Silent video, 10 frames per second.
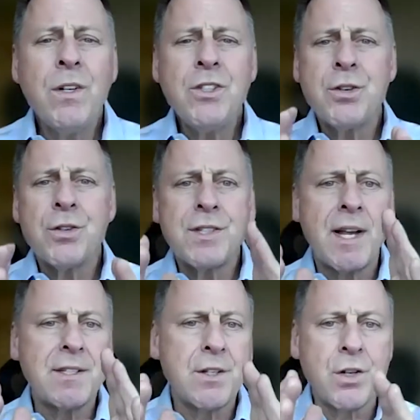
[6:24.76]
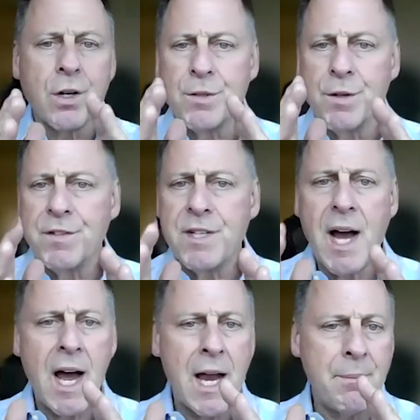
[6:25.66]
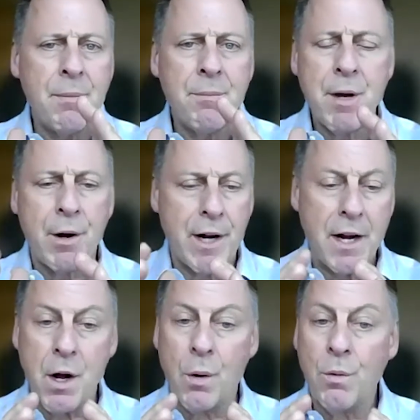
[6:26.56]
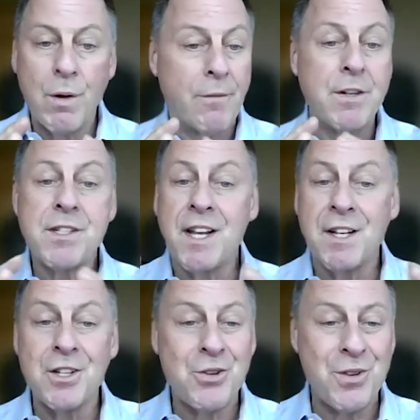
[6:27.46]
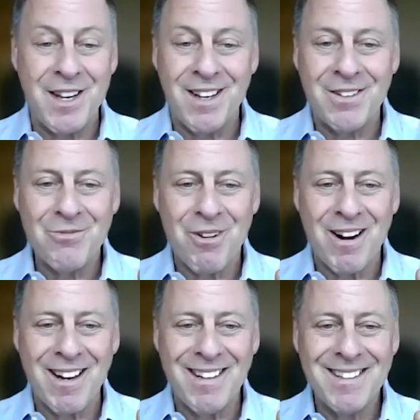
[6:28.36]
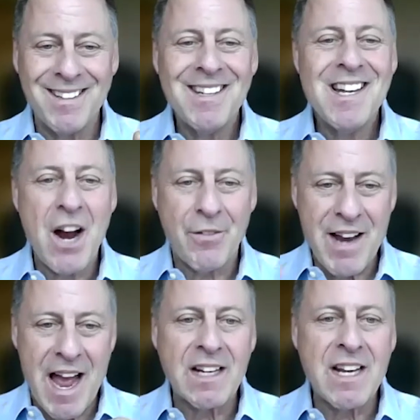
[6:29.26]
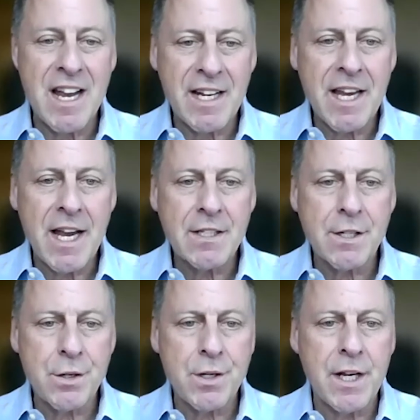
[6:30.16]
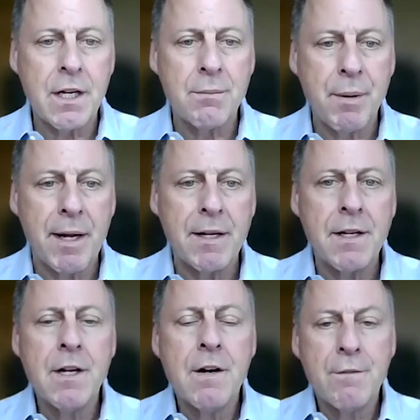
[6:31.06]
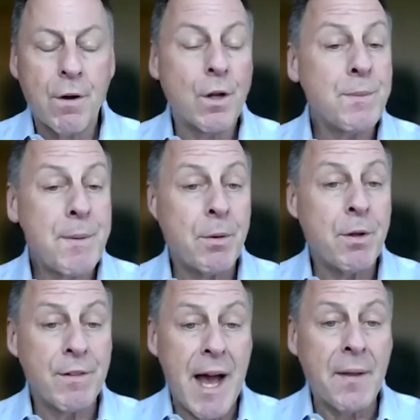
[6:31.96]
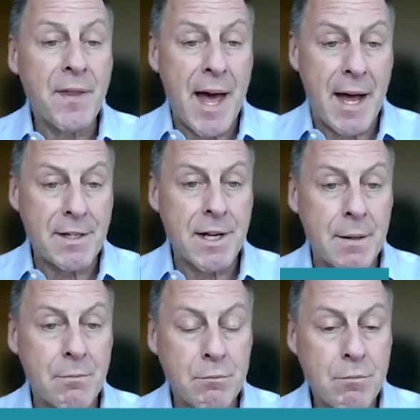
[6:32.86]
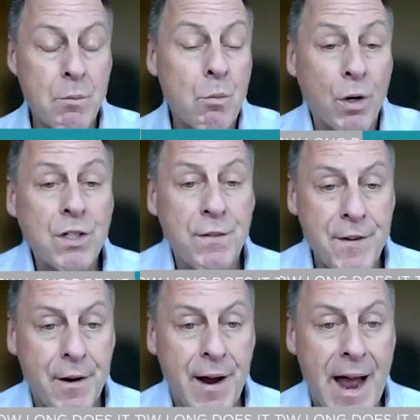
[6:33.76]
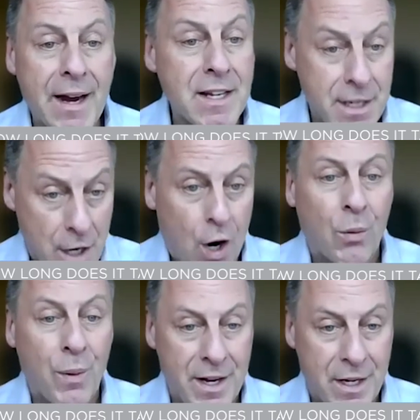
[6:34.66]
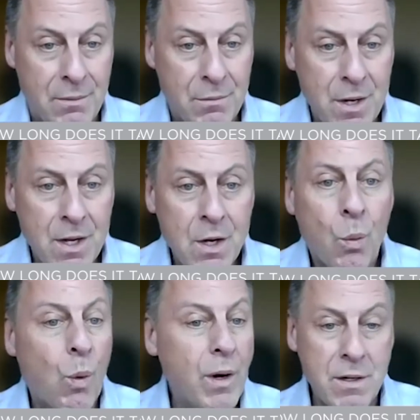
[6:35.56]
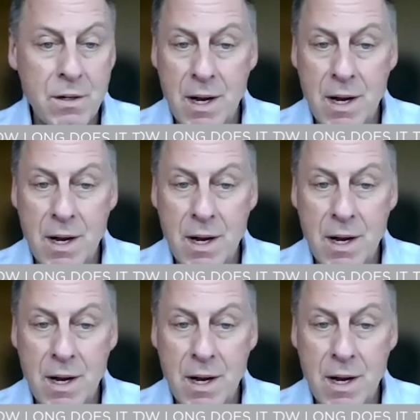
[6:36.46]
what's your sense in terms of time period? I know every skin is unique, right? Every acne case is unique, but for those people that have got that more severe acne already, what